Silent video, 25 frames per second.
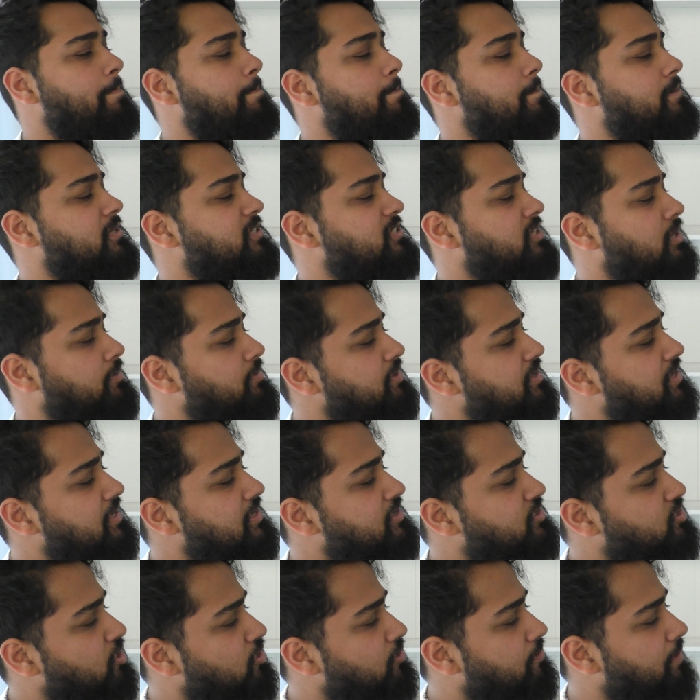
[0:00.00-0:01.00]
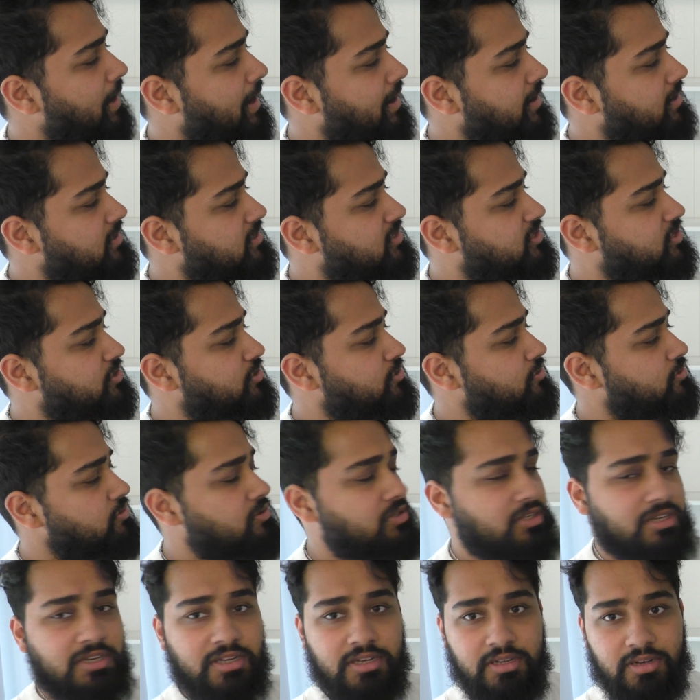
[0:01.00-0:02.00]
Some of these go back to
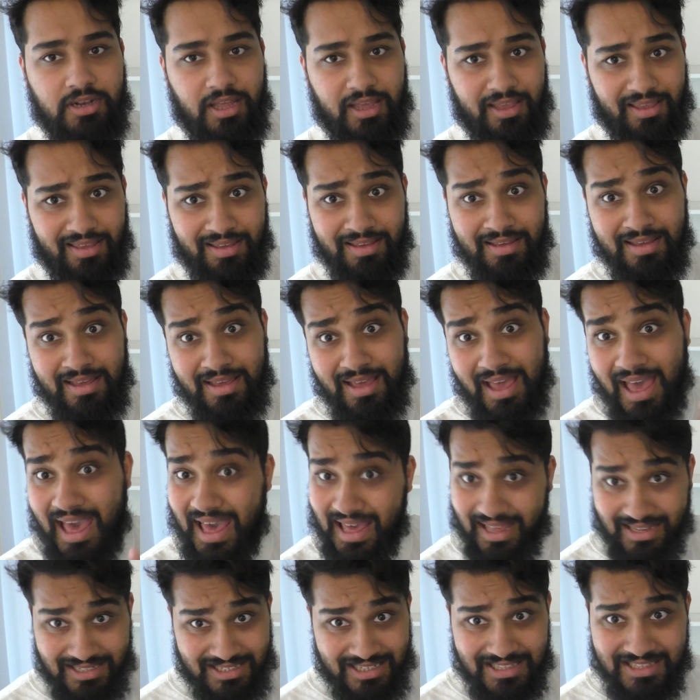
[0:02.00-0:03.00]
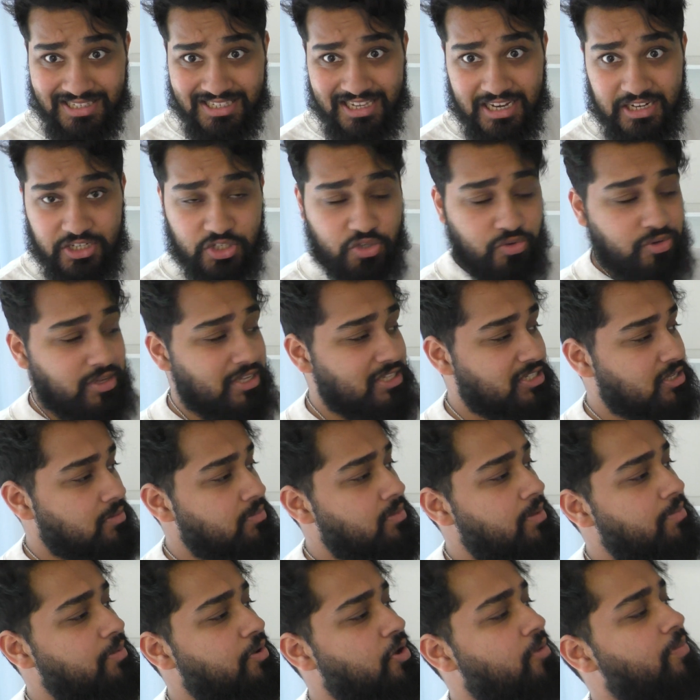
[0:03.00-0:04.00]
the 18th century. Some
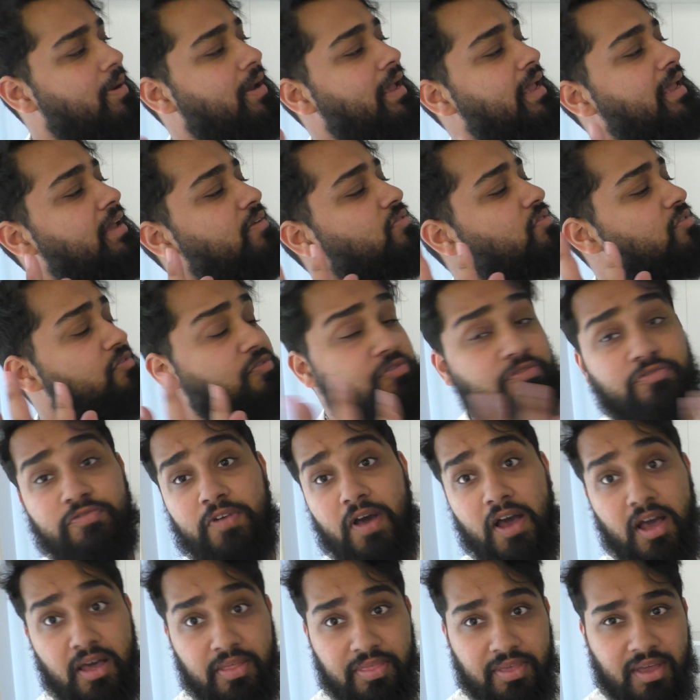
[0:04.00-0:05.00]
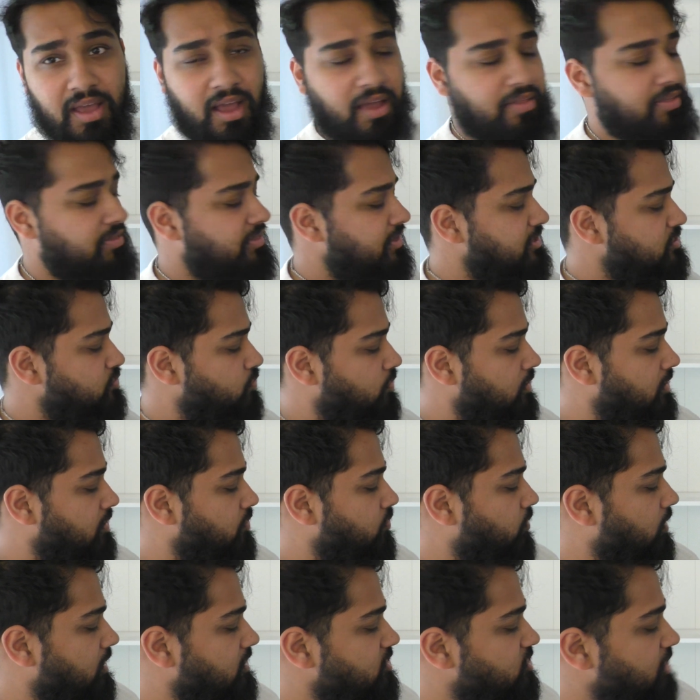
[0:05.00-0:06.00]
of them go back even further. I think there's
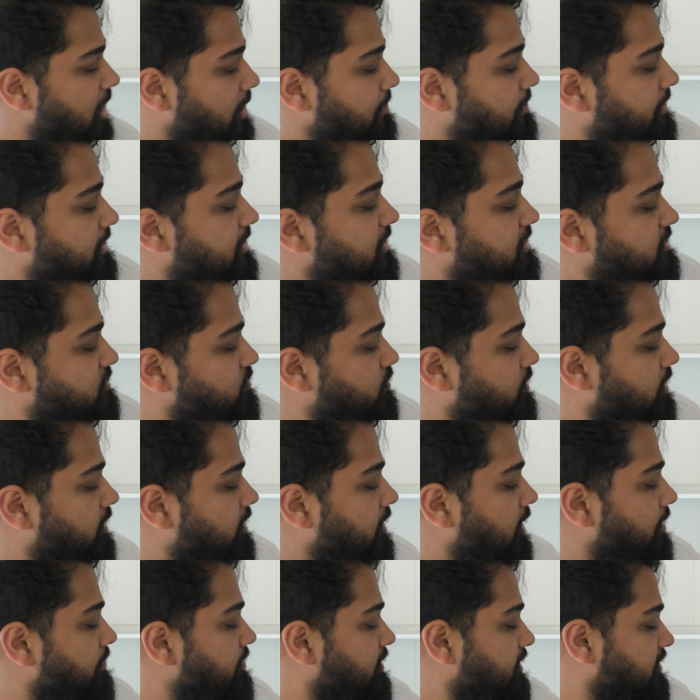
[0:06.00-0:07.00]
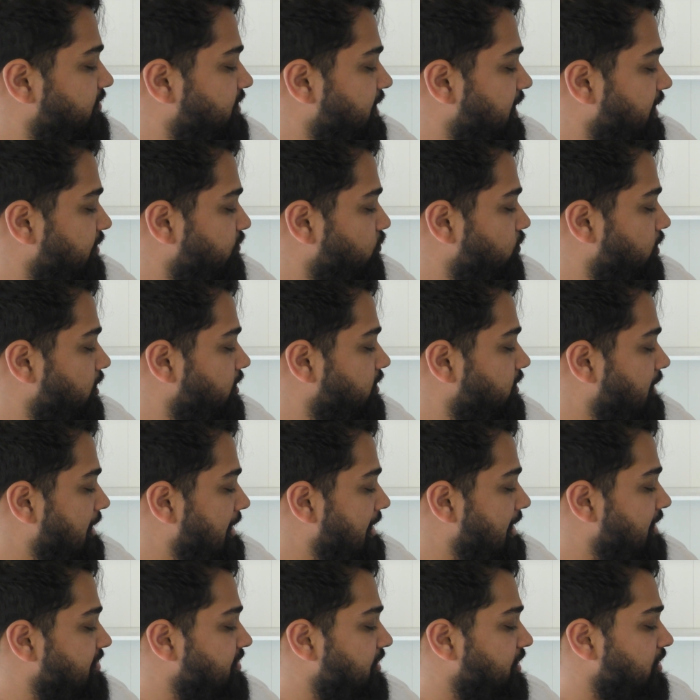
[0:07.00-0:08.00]
one Japanese one, I believe, that I've read
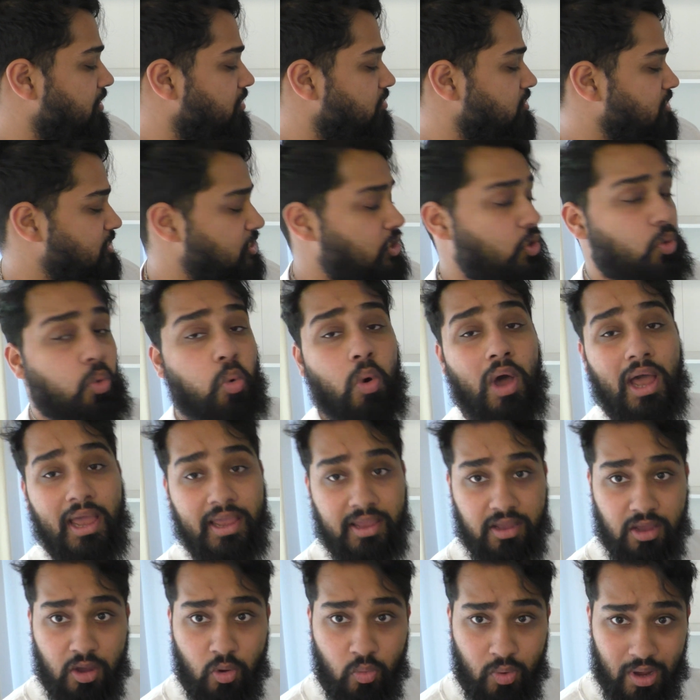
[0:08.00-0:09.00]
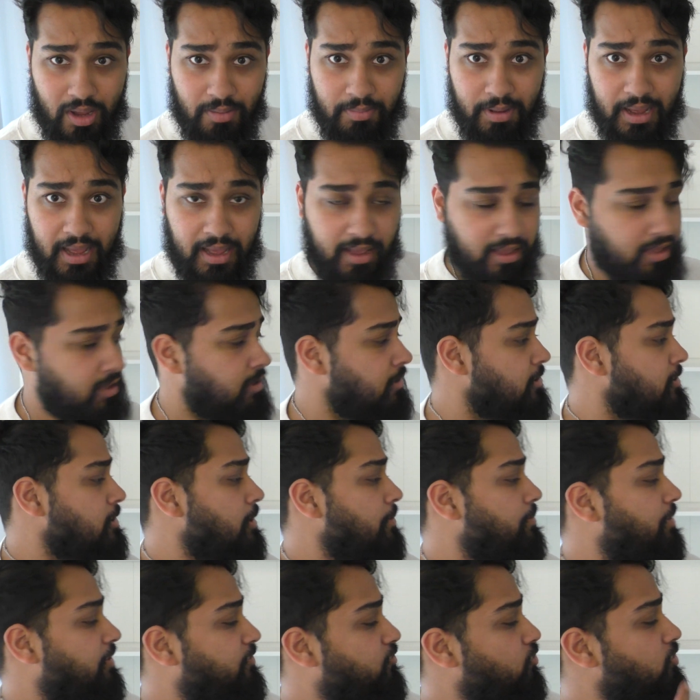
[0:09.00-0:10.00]
that goes quite a way back.
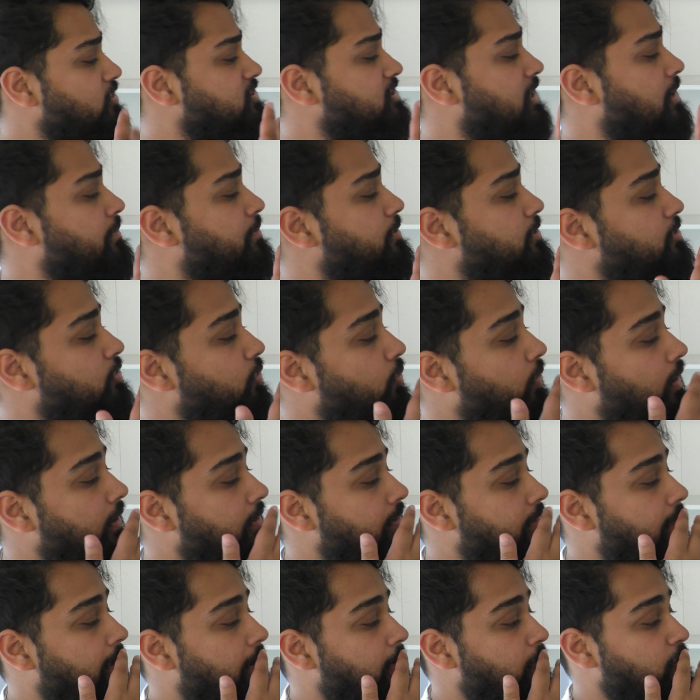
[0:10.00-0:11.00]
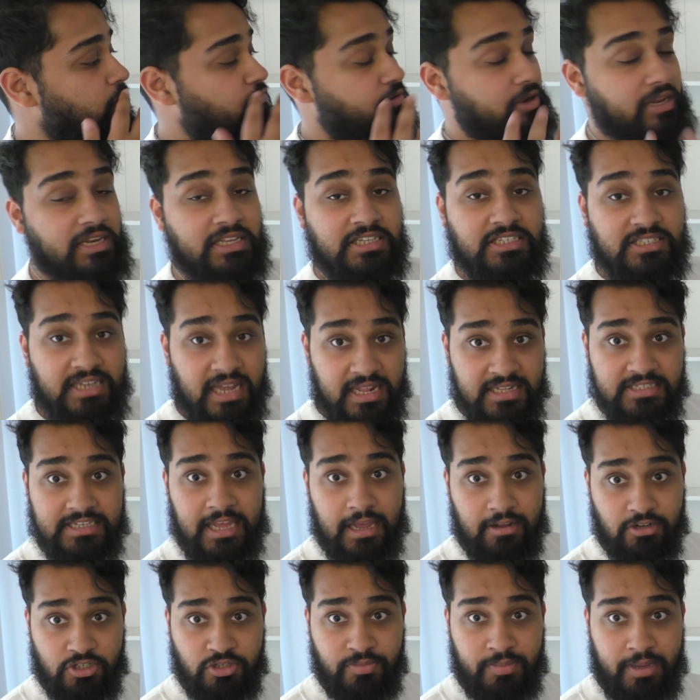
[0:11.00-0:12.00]
But for example, the one that really stands
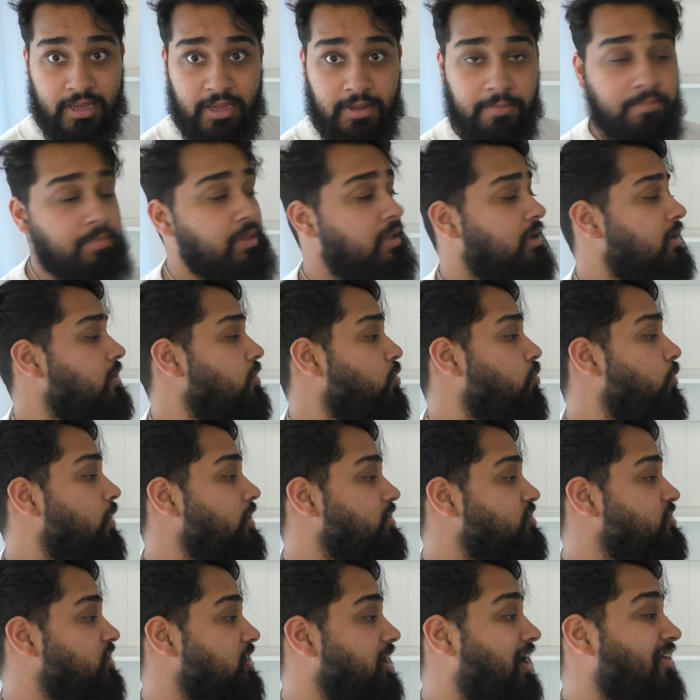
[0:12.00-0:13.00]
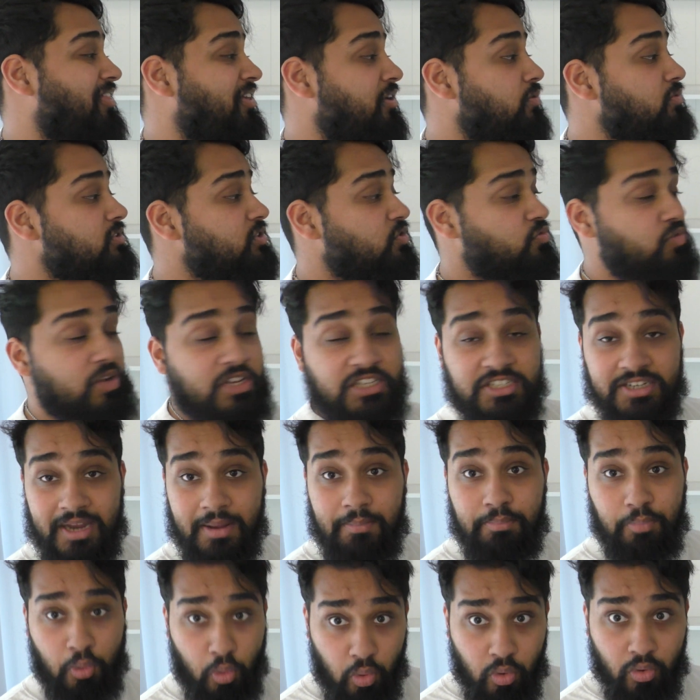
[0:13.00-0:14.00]
out to me, which I think was the reason I
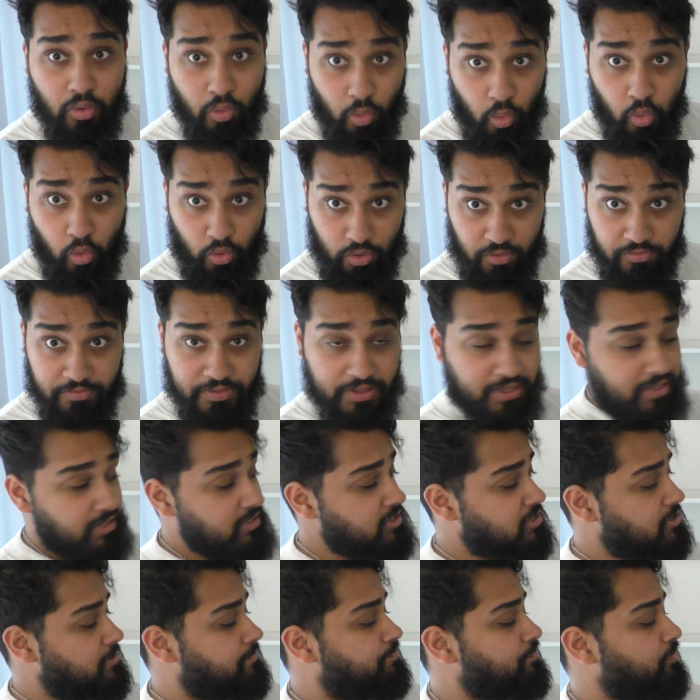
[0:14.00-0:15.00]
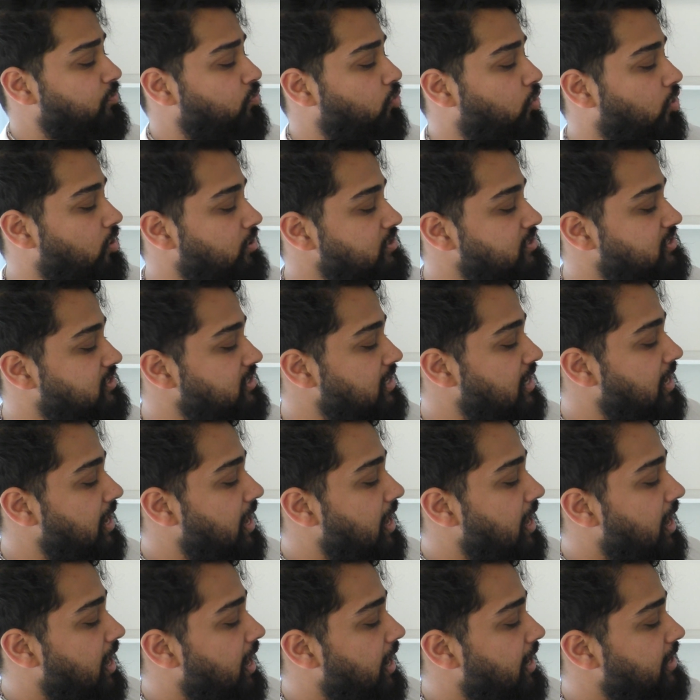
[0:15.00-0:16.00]
bought all of these, was
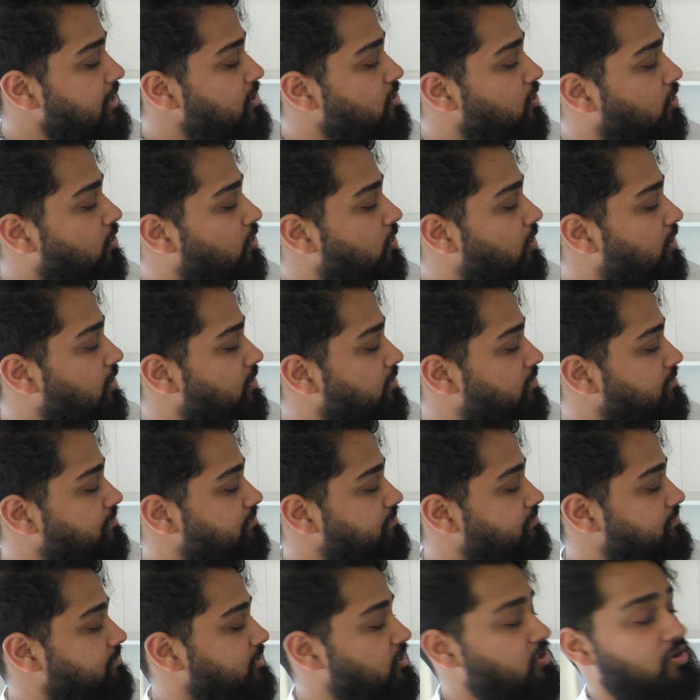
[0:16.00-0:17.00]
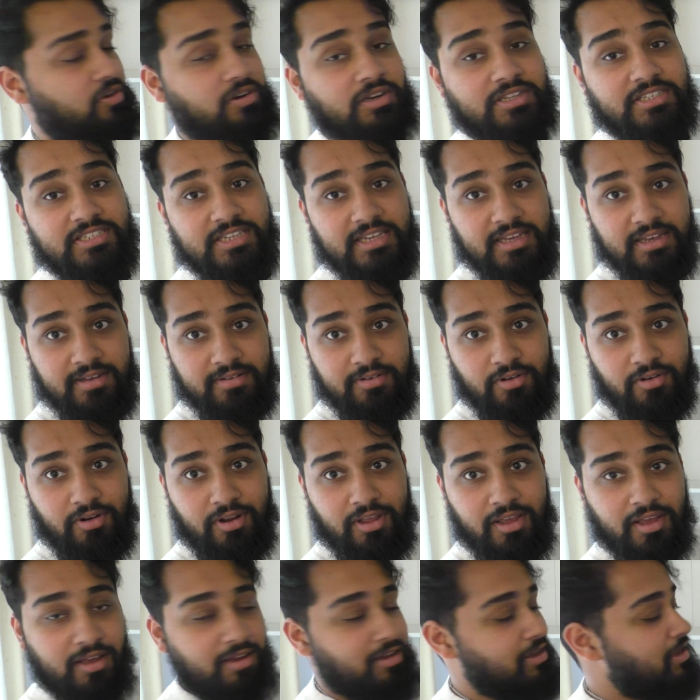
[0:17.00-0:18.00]
I got, you're not going to see it on
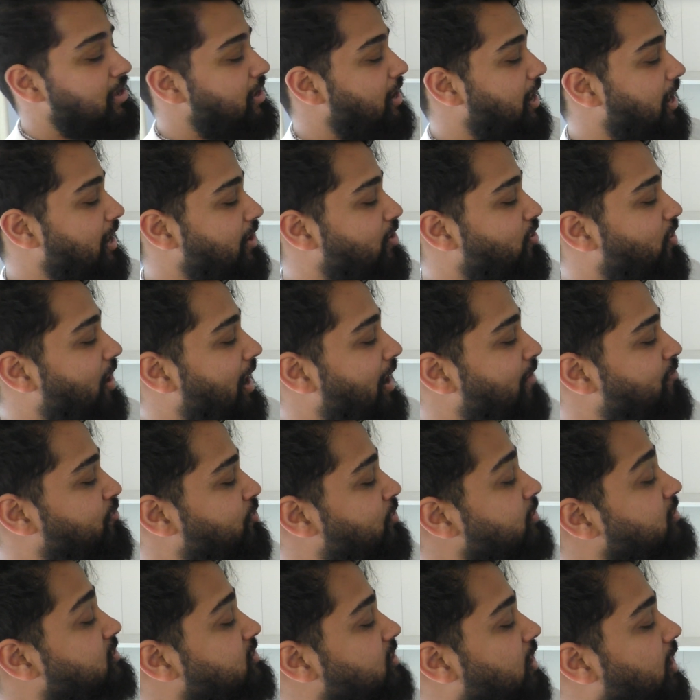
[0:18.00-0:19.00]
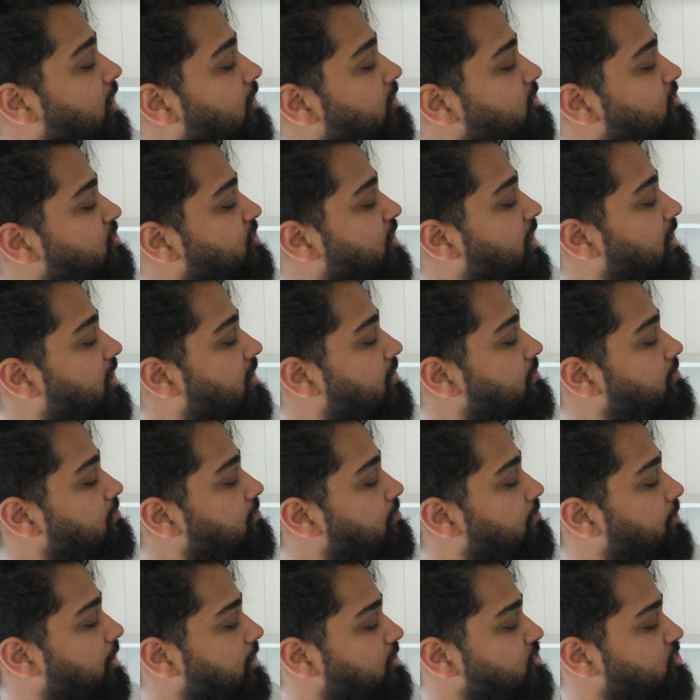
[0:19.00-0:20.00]
here, I got Africa's Tarnished Name
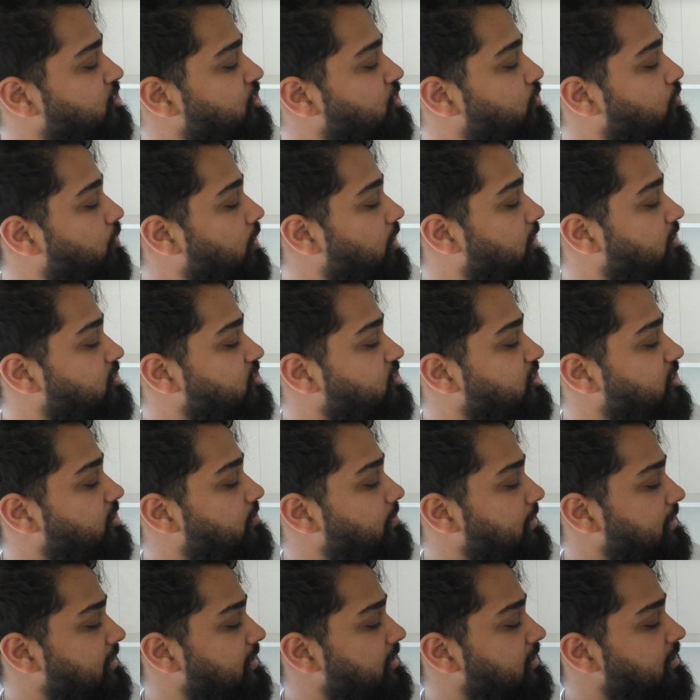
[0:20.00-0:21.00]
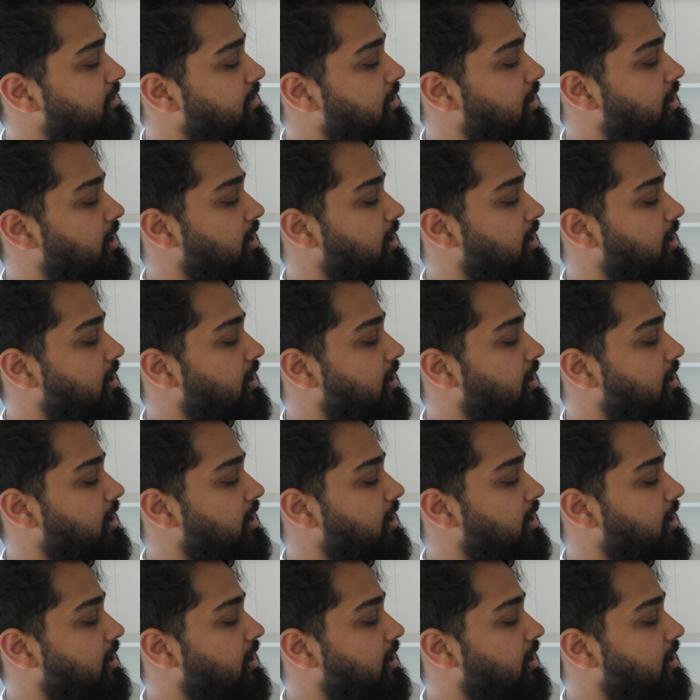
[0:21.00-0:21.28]
by Chinua Achebe.